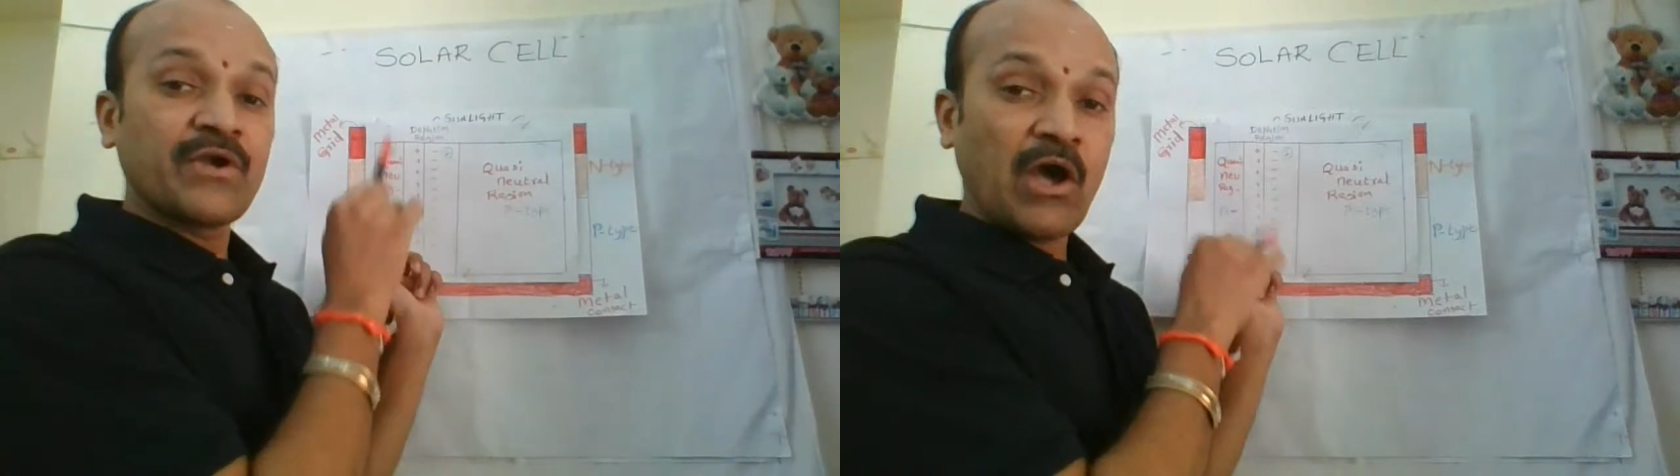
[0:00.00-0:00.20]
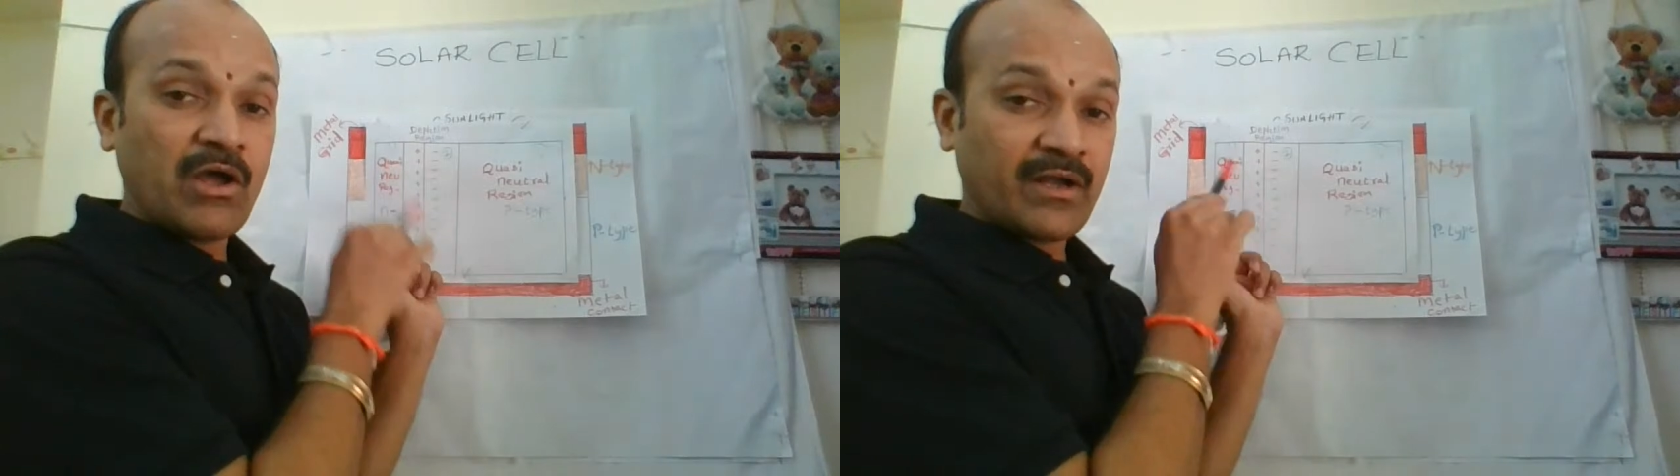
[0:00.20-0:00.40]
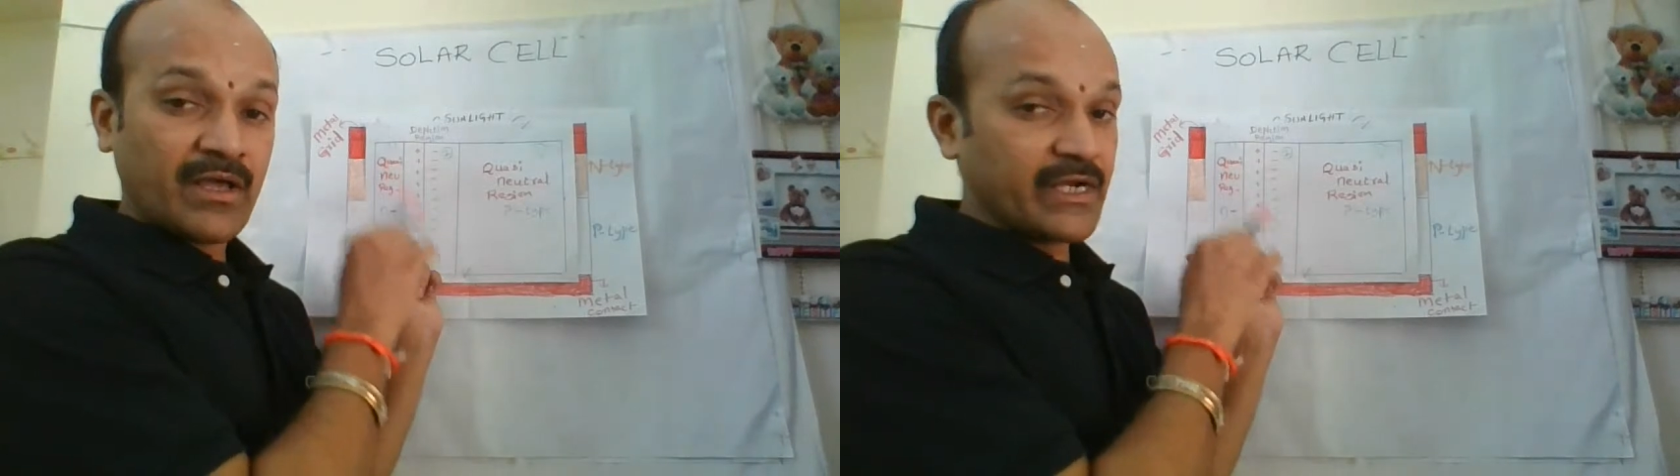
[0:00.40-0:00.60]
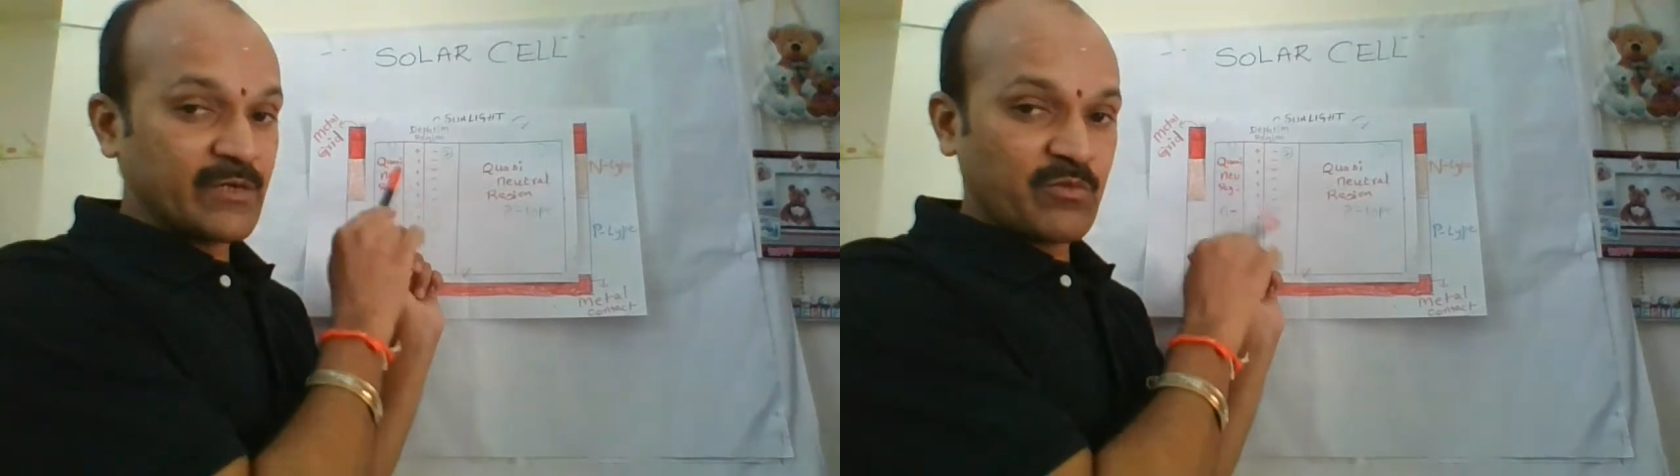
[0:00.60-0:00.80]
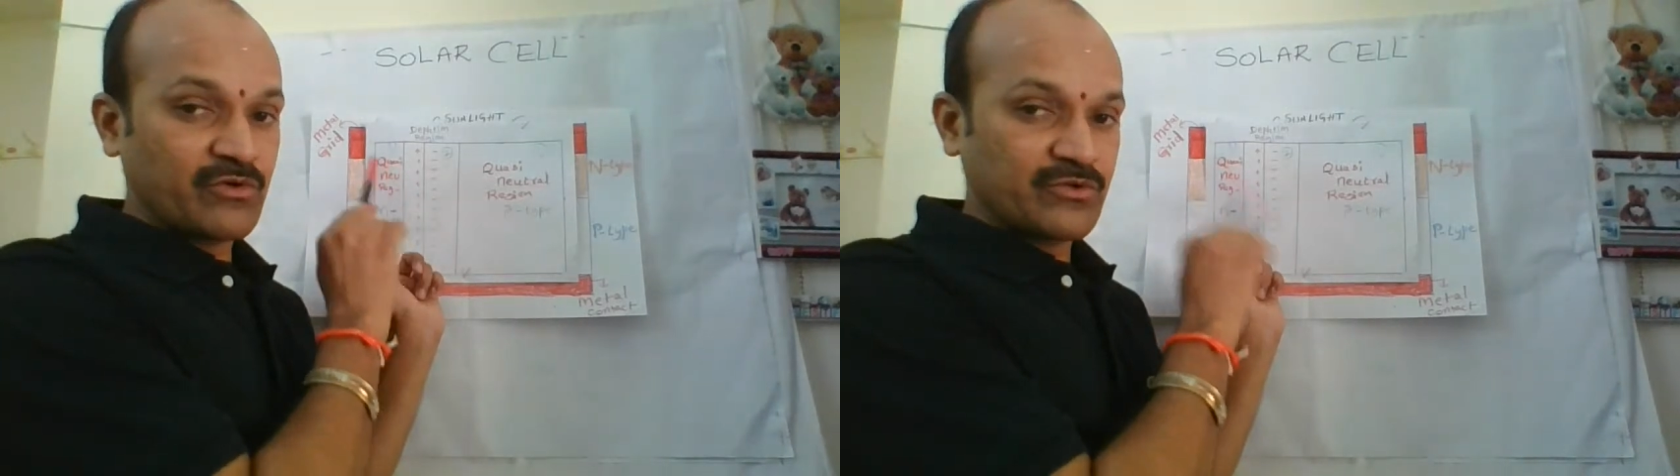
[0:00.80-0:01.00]
dark
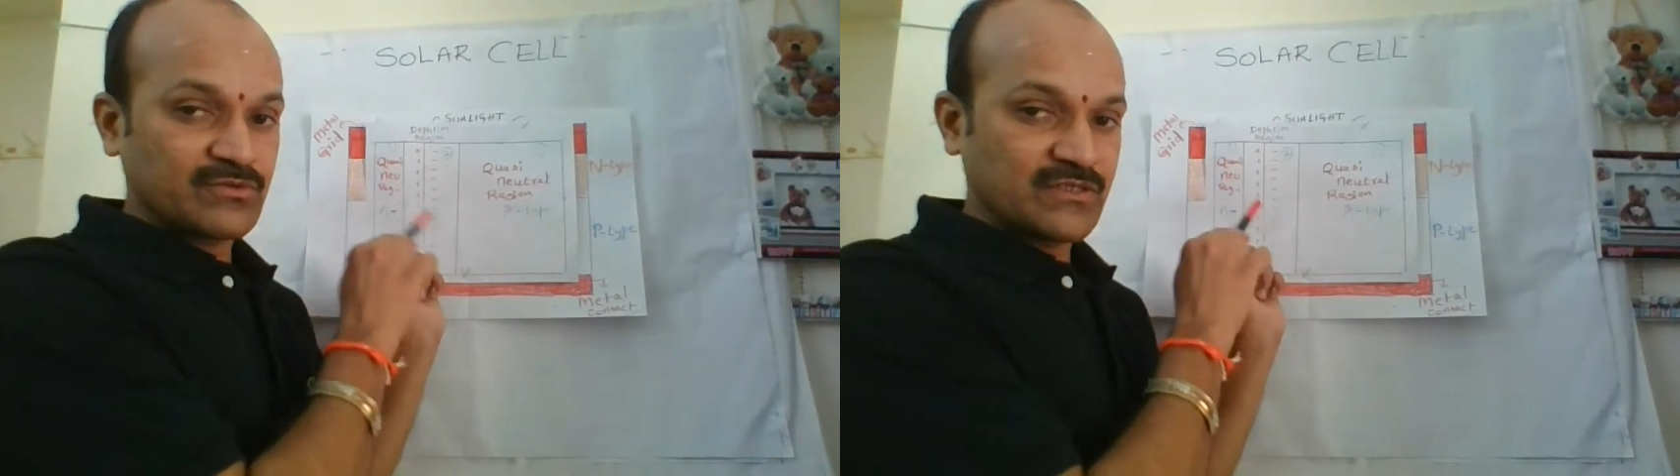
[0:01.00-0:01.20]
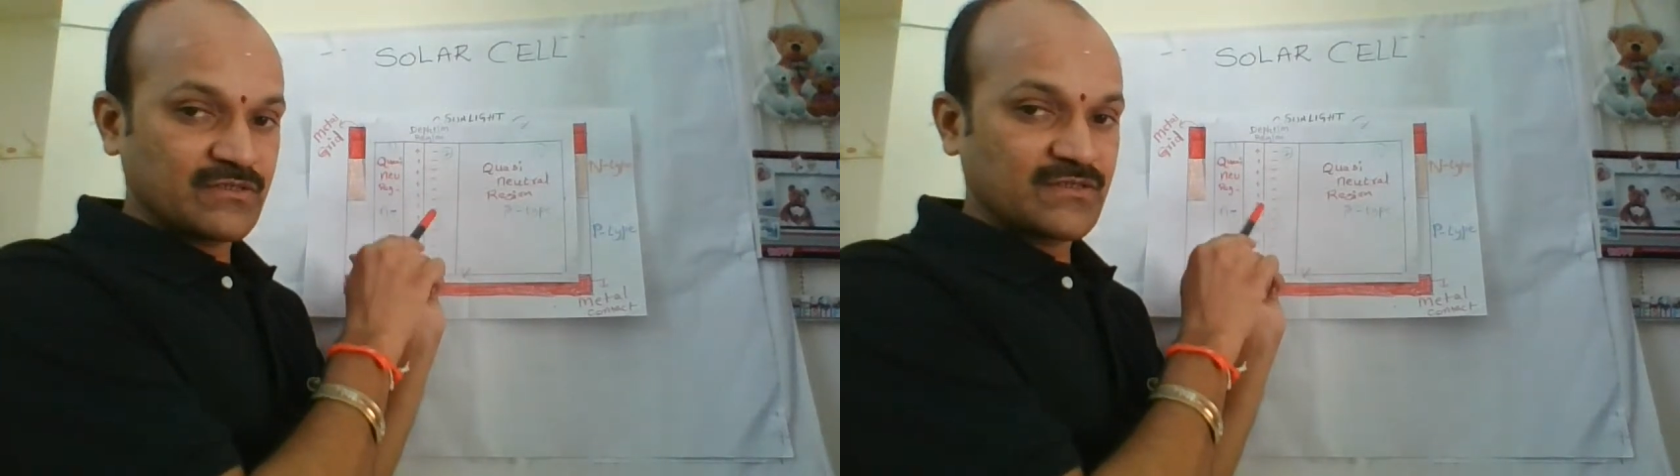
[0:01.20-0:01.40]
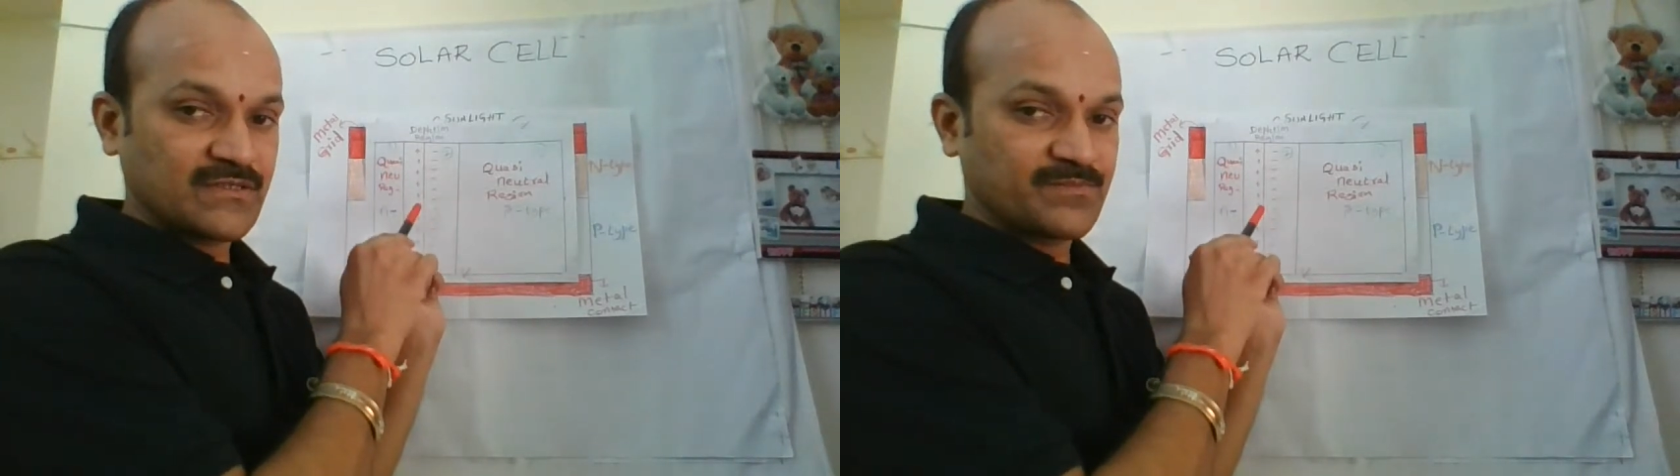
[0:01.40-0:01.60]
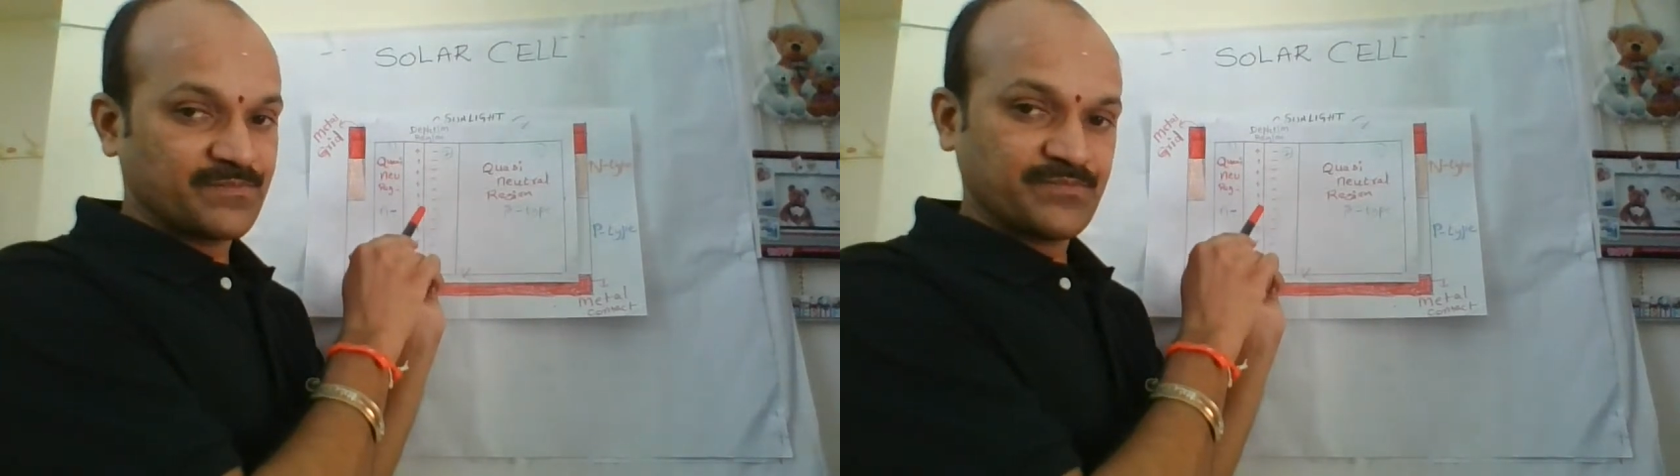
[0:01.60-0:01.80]
current produces.